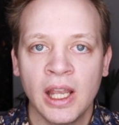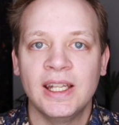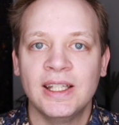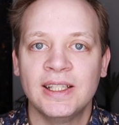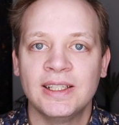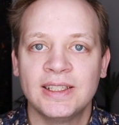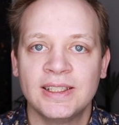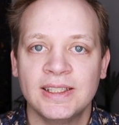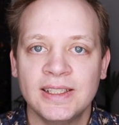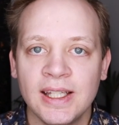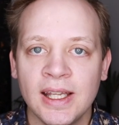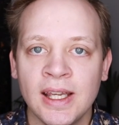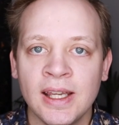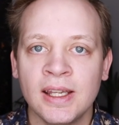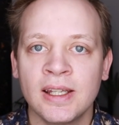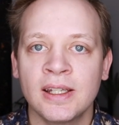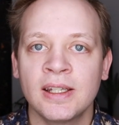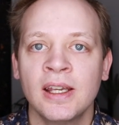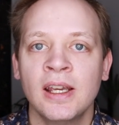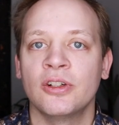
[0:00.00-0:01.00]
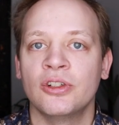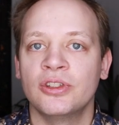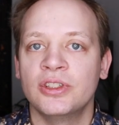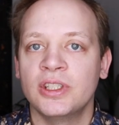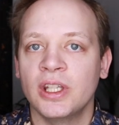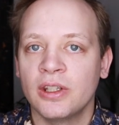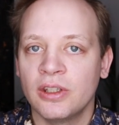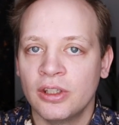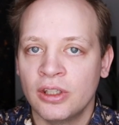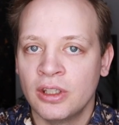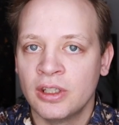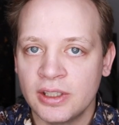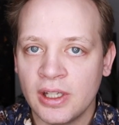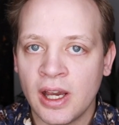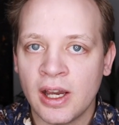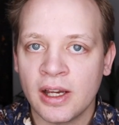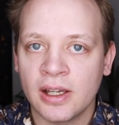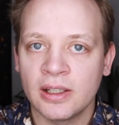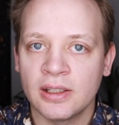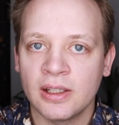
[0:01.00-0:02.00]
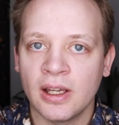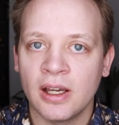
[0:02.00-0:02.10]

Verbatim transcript: and instead they're selling stock at